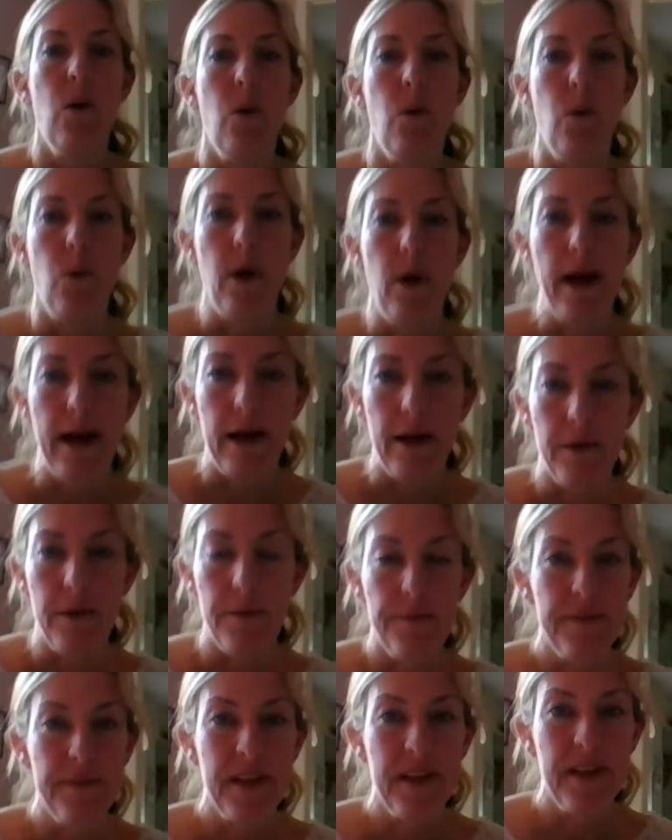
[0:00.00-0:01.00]
Well,
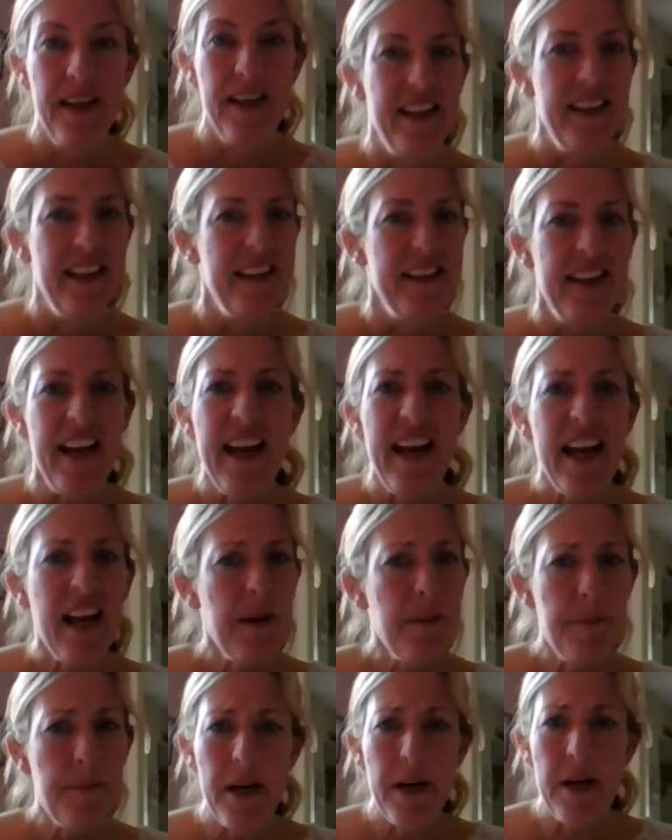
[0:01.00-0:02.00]
they
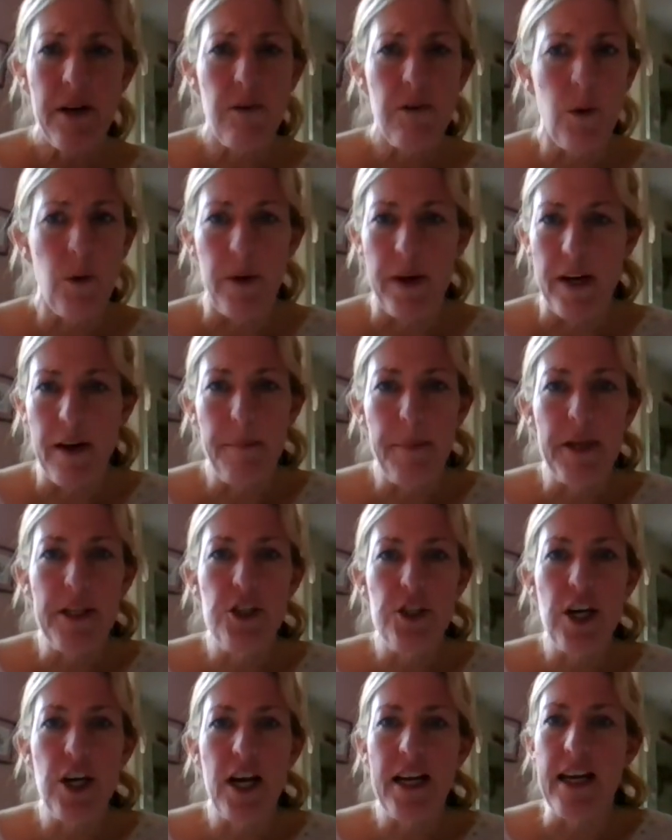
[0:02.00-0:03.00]
hadn't been growing. I've been
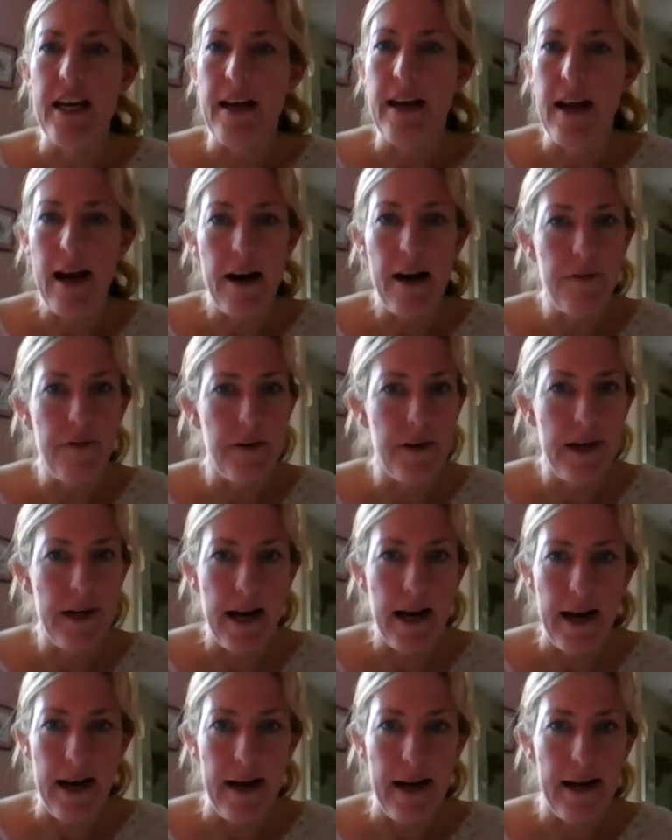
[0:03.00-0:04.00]
checking every
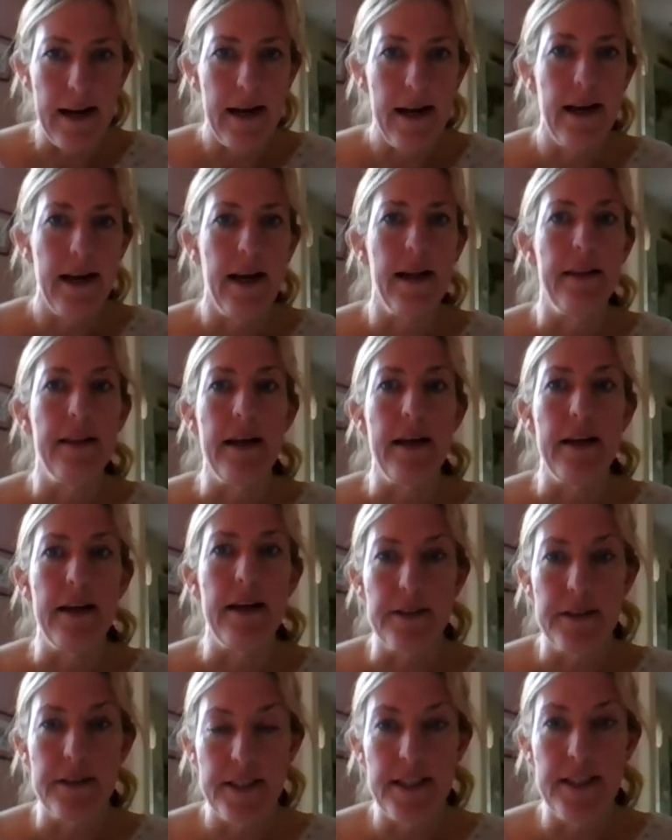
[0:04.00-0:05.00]
day, and they
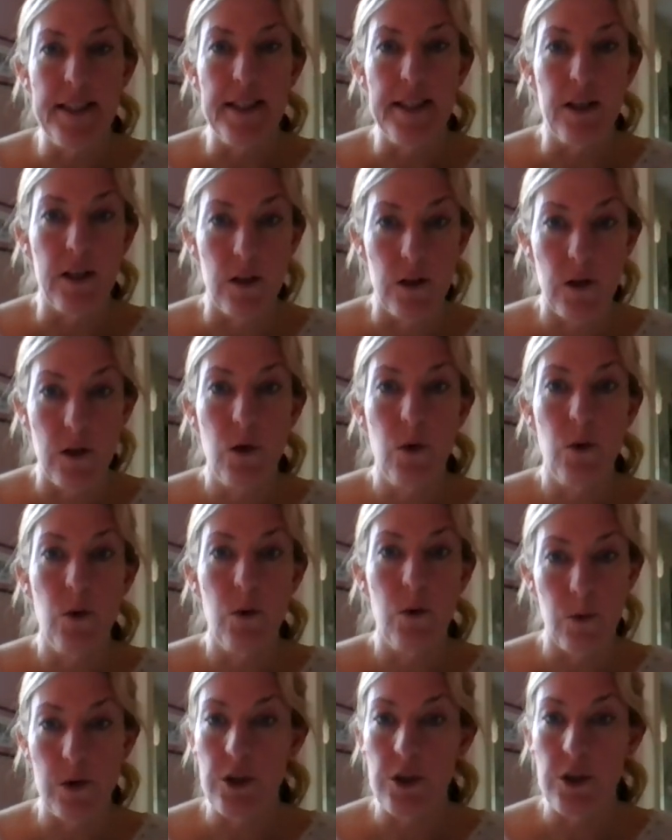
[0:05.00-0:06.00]
still were